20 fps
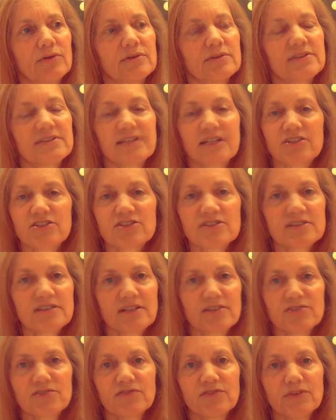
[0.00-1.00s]
Such and
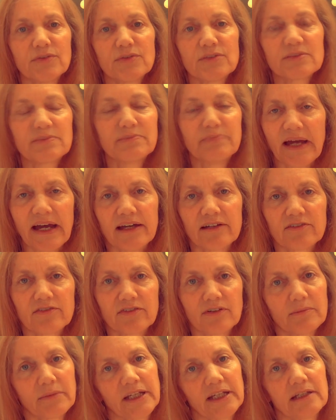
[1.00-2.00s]
such food is bad
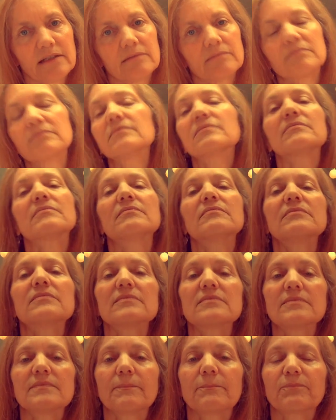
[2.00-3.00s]
for me.
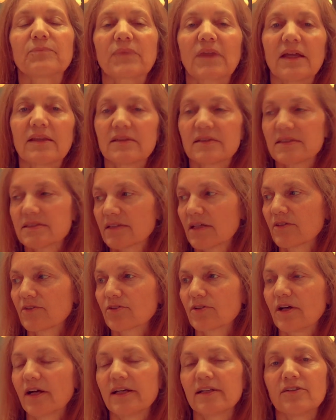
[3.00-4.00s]
This
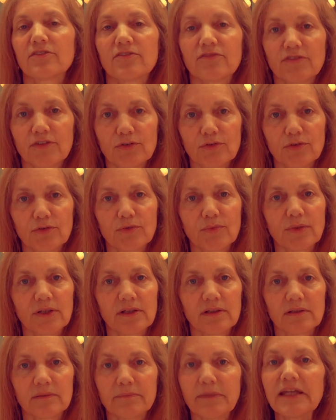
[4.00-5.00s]
other kind of food
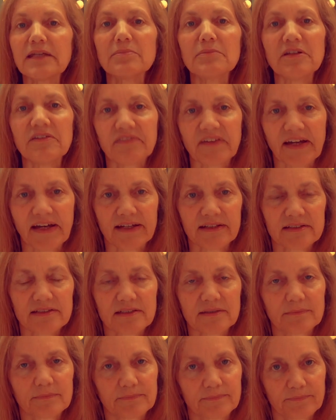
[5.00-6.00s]
will make me
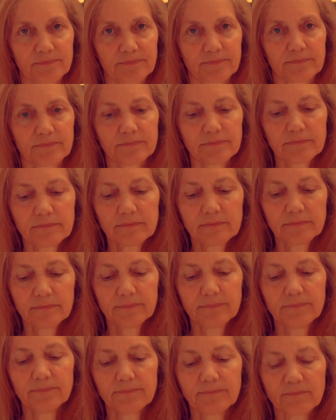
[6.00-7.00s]
fat.
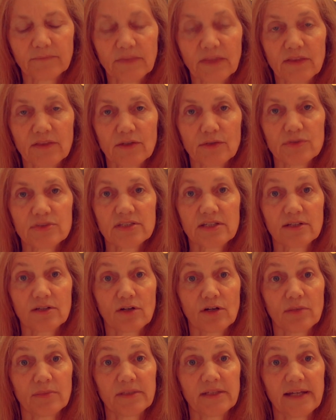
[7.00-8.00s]
Those can
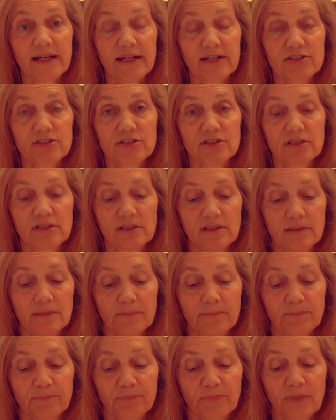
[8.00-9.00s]
all be actually
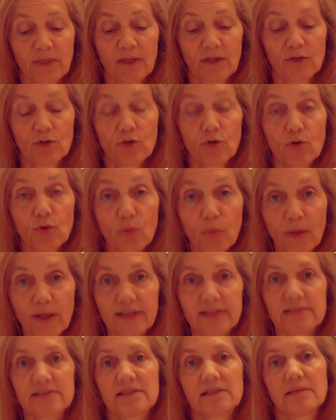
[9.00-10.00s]

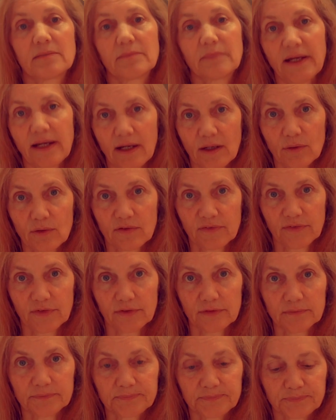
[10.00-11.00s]
quite
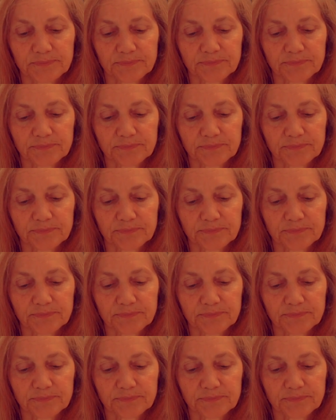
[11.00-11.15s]
powerful